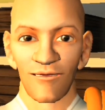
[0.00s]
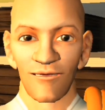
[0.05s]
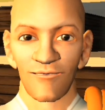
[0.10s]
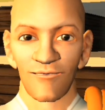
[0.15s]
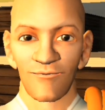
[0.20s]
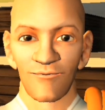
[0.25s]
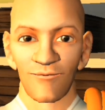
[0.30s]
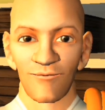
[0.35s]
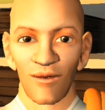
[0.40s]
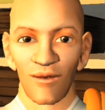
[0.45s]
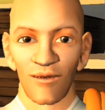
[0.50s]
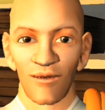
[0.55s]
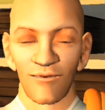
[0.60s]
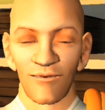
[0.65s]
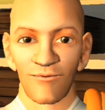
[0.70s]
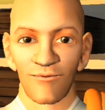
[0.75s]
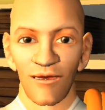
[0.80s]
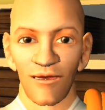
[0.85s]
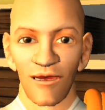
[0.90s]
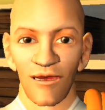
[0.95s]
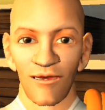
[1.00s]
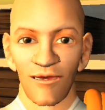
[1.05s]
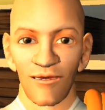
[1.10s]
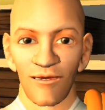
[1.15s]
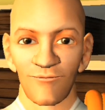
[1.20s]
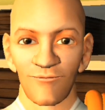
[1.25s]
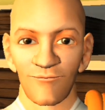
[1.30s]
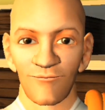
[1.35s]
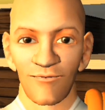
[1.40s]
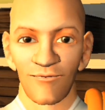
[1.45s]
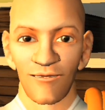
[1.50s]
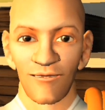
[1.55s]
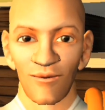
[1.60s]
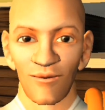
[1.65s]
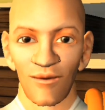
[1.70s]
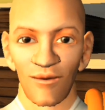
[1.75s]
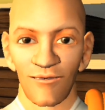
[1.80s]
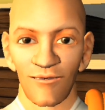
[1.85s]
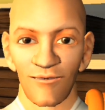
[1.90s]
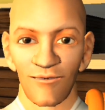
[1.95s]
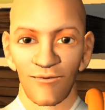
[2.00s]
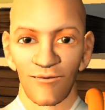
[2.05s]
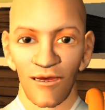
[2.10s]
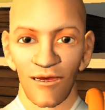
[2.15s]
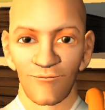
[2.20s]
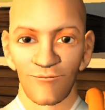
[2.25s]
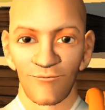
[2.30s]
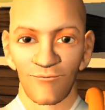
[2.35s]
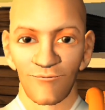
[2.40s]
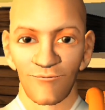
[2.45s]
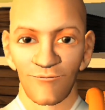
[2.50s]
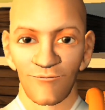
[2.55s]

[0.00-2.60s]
So if you hold something, I don't know, if I hold up a